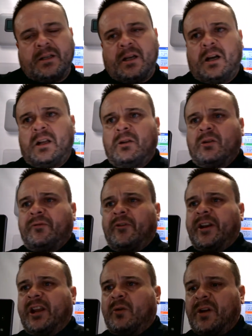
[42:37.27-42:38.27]
uh, look
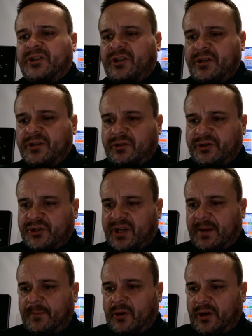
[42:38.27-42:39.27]
for any questions. I'll
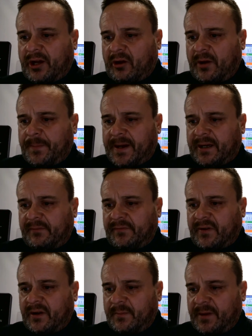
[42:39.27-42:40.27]
just get my iPad in
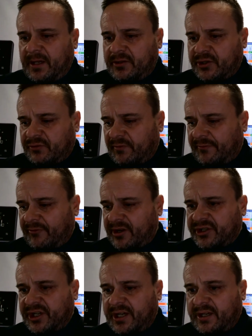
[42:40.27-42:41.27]
front of me, just
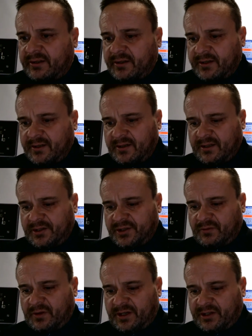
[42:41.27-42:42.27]
refresh it
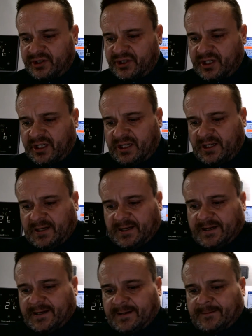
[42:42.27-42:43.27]
so I can see.
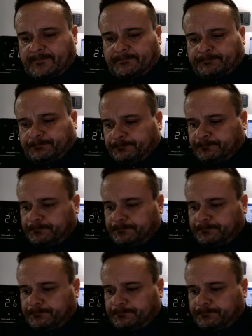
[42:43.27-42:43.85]
Um,